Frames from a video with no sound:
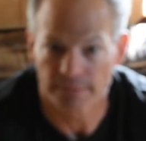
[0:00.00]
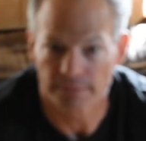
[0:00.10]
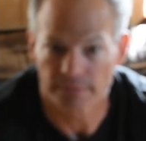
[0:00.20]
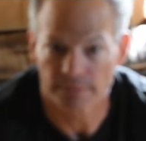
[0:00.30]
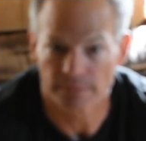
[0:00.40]

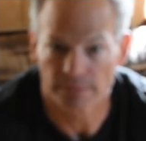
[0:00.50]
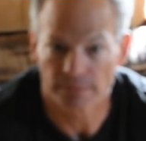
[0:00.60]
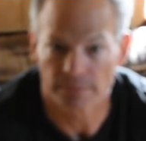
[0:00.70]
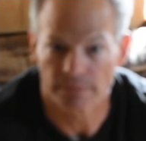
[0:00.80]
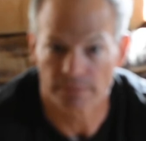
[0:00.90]

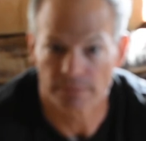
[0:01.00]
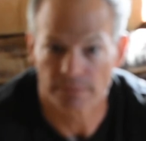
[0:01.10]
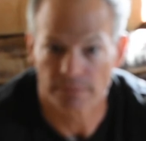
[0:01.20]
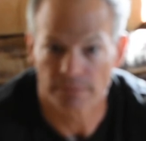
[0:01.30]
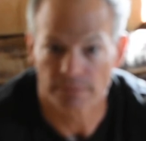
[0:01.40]

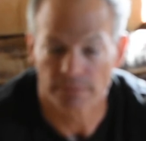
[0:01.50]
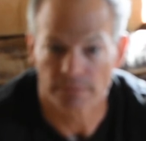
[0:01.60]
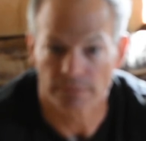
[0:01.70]
Nothing is said.